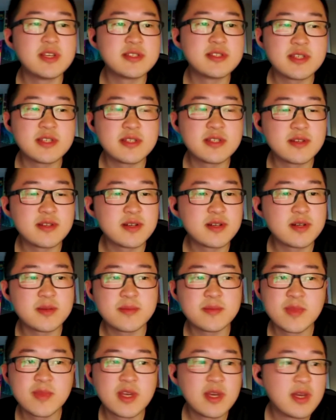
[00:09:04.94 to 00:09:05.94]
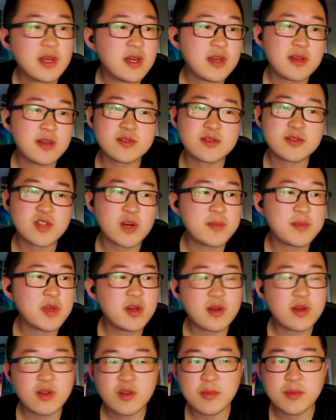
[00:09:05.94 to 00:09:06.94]
and taught me
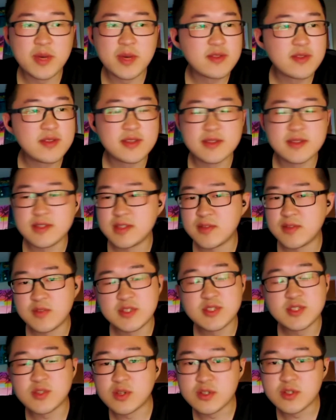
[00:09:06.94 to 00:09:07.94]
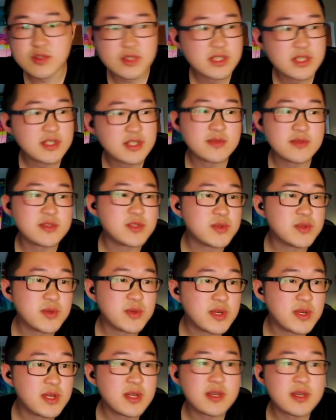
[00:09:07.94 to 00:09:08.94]
all about the different surgeries he was
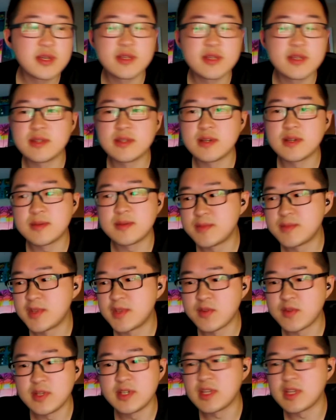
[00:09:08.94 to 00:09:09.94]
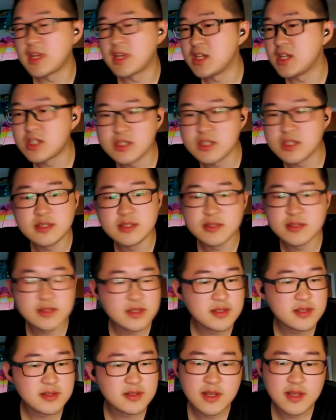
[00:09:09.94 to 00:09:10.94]
doing and different indications.
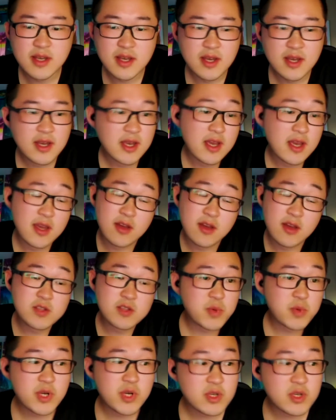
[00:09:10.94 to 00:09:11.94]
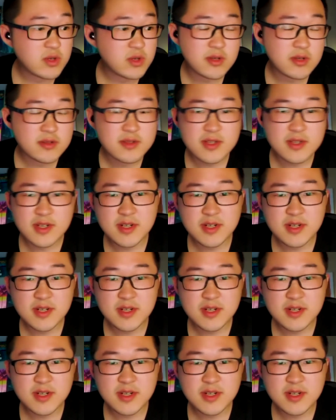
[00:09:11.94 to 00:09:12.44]
And it was pretty cool.